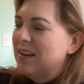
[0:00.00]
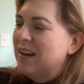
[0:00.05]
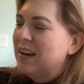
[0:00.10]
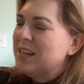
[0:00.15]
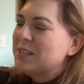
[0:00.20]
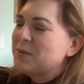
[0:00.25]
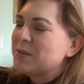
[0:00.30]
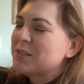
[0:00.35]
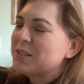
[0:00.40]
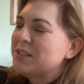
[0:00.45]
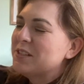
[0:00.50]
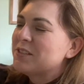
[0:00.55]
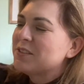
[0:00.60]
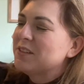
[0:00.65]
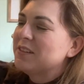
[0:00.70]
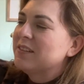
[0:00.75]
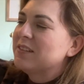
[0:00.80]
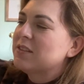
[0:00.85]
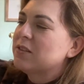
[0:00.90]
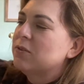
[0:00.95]
especially
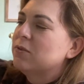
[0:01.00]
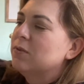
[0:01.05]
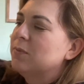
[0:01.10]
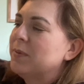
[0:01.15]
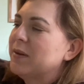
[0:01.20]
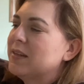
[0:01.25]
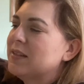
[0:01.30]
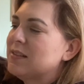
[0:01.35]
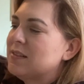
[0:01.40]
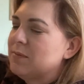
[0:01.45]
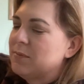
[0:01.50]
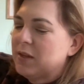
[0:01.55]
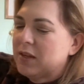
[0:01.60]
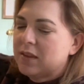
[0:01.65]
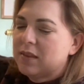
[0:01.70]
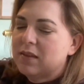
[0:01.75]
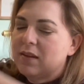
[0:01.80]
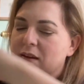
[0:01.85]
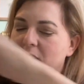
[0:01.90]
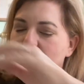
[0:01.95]
during this whole pandemic
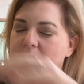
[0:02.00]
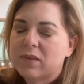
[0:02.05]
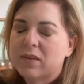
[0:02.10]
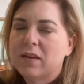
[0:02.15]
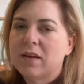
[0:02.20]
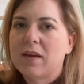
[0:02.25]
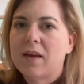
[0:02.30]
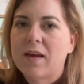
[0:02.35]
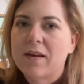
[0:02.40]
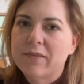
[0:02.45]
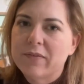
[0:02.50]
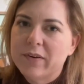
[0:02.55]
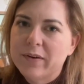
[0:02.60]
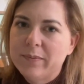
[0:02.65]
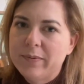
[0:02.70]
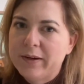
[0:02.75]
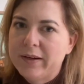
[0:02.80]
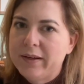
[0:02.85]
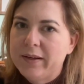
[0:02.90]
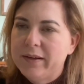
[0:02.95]
thing with like
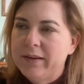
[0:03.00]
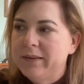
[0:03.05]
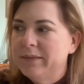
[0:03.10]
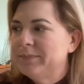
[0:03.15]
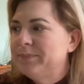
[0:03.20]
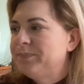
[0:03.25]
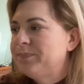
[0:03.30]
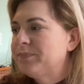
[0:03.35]
everybody